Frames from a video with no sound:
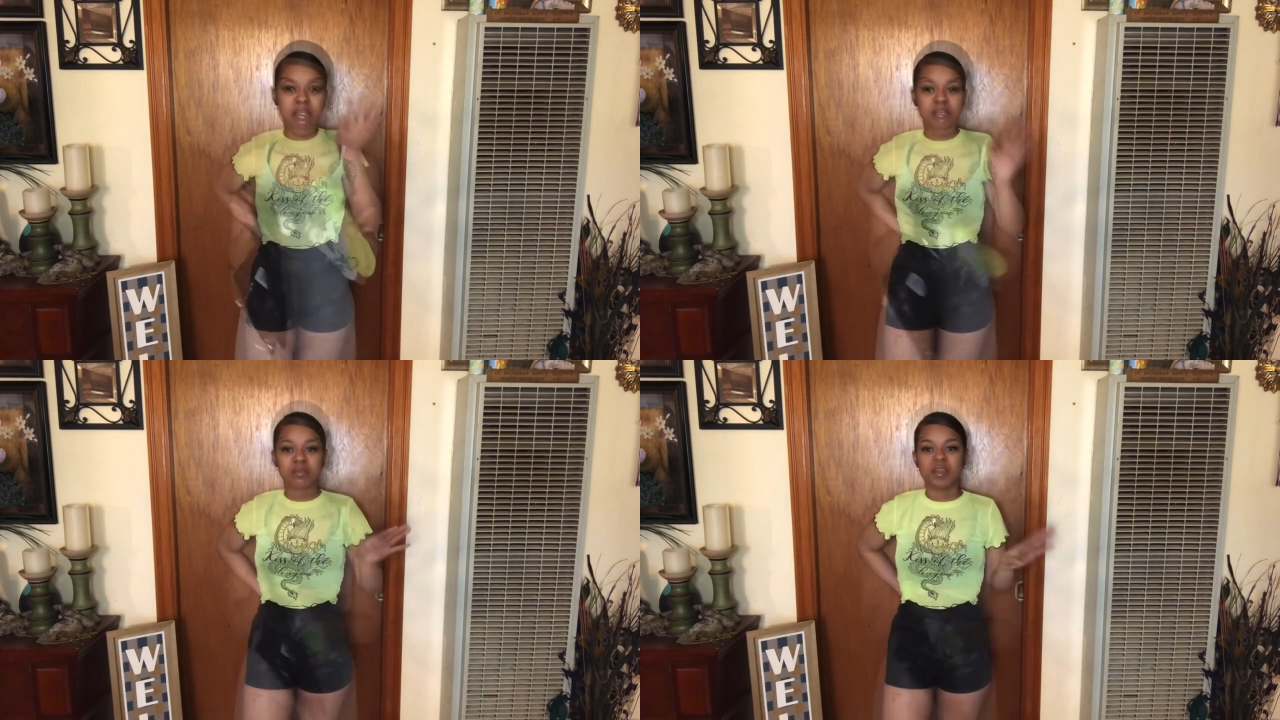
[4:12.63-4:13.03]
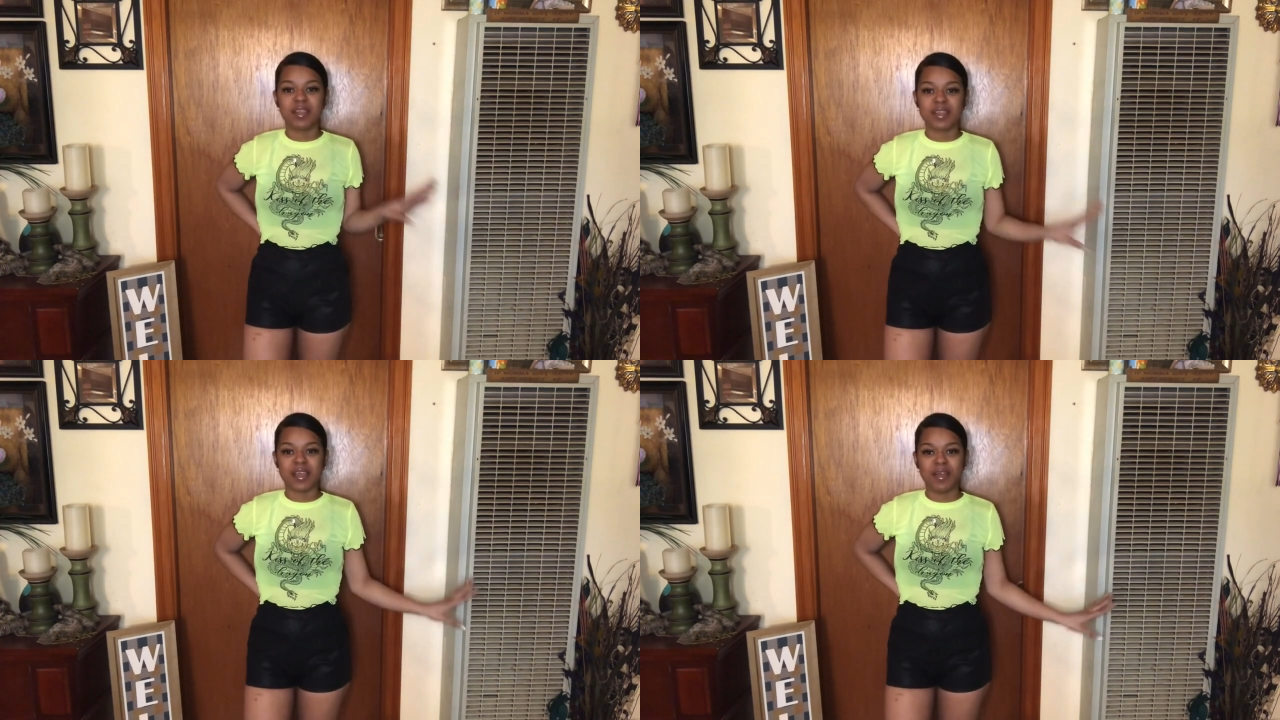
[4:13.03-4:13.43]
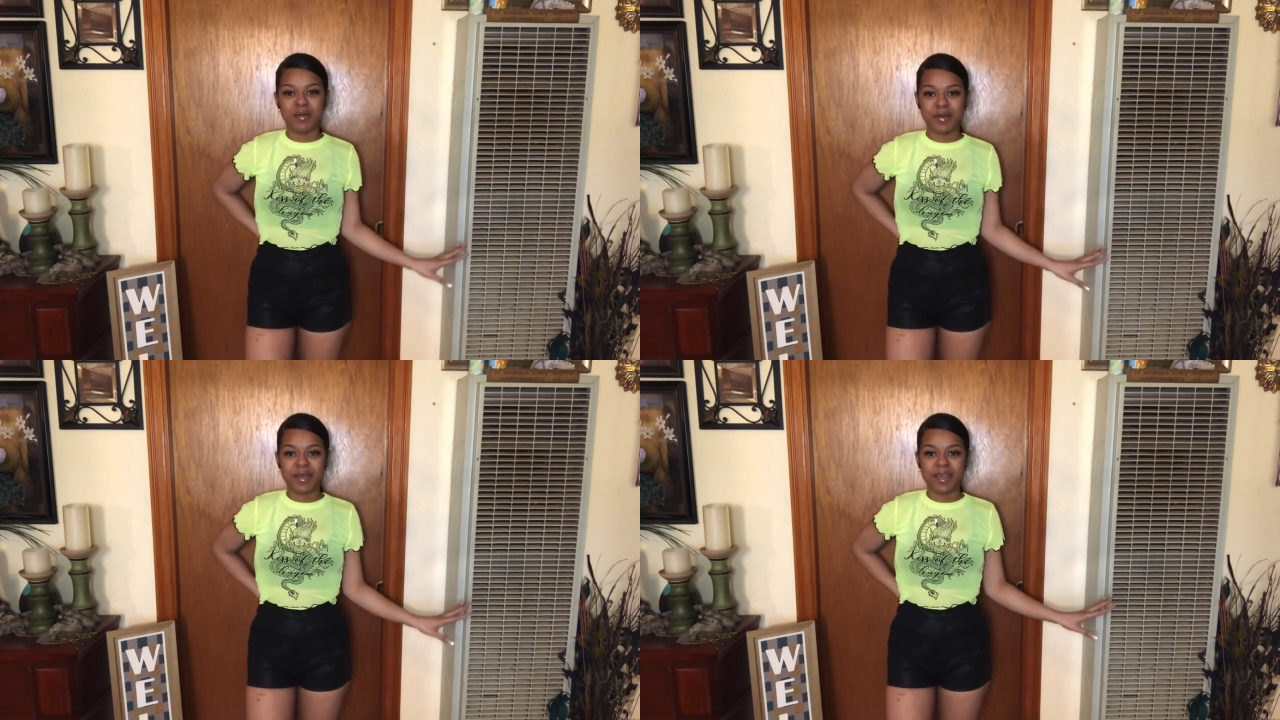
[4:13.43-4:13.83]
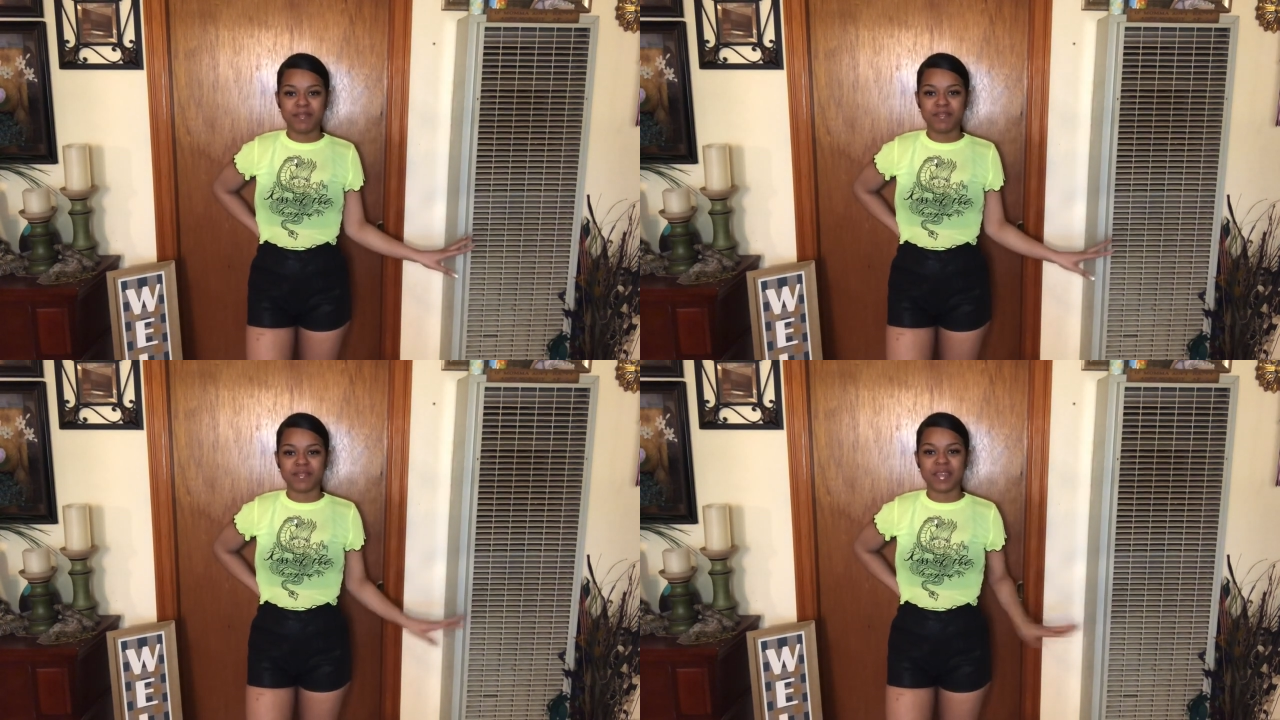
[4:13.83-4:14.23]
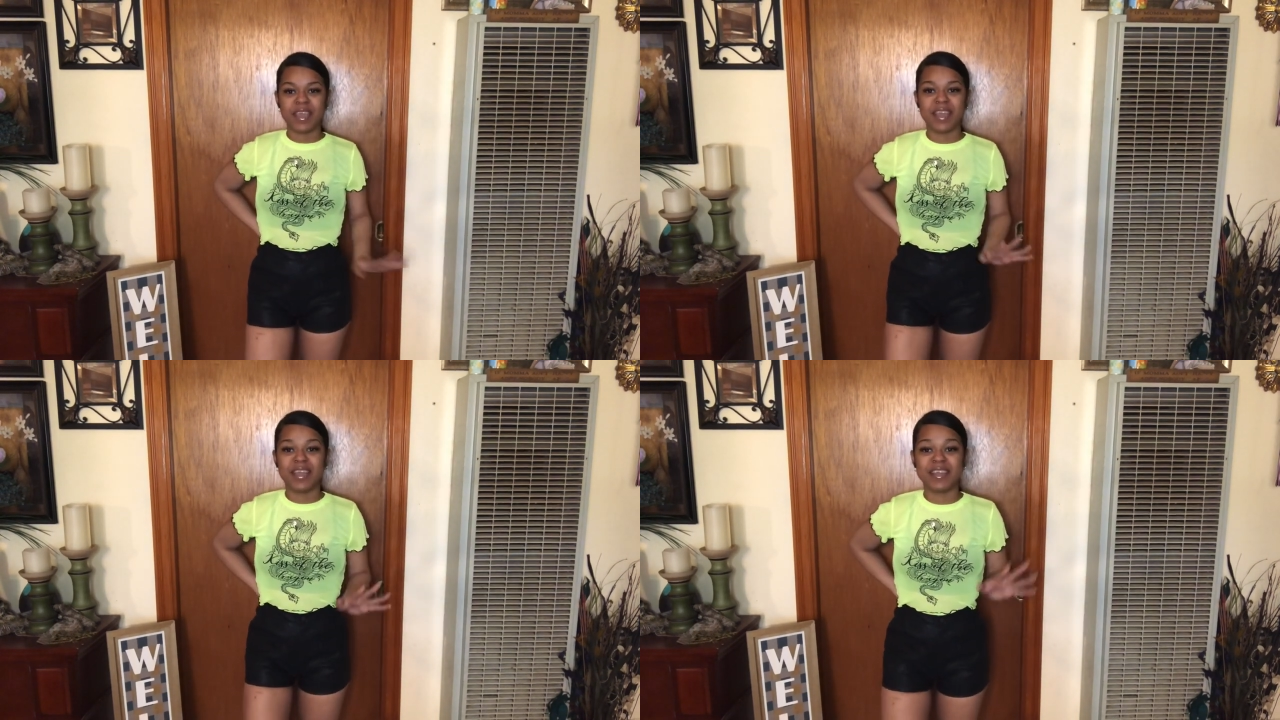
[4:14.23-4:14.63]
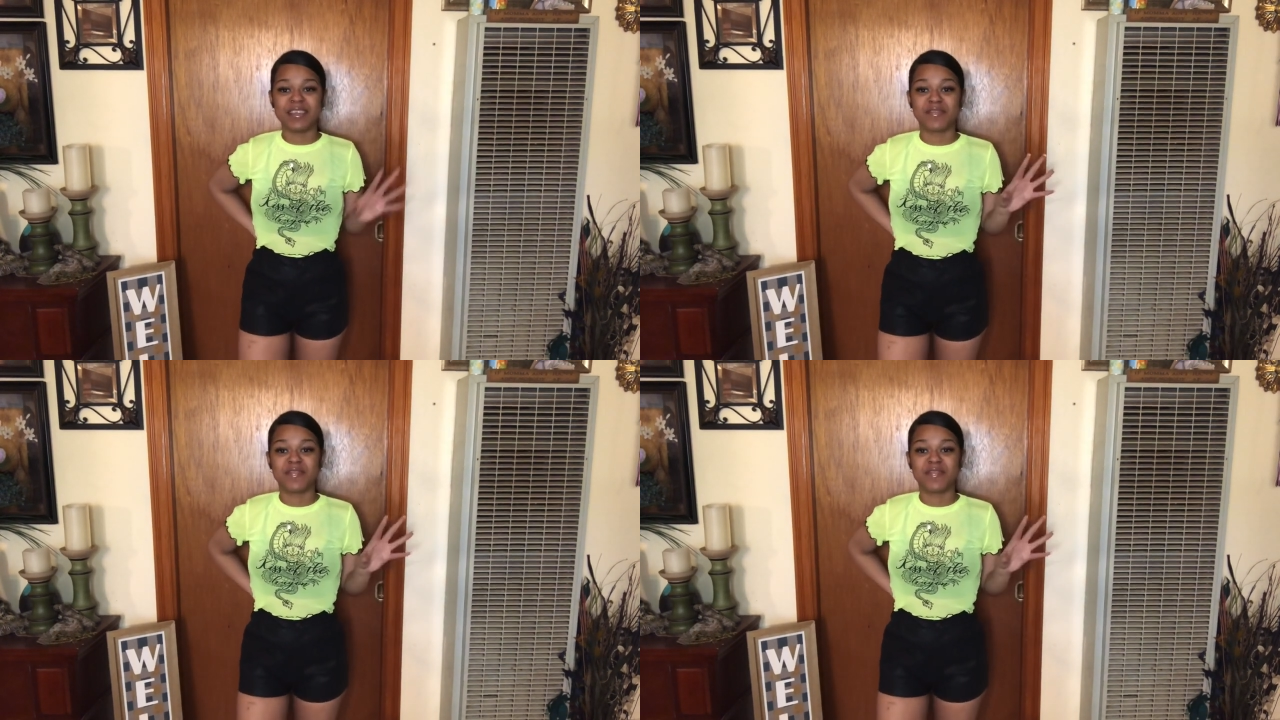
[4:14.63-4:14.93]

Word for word: This is what it looks like on and it's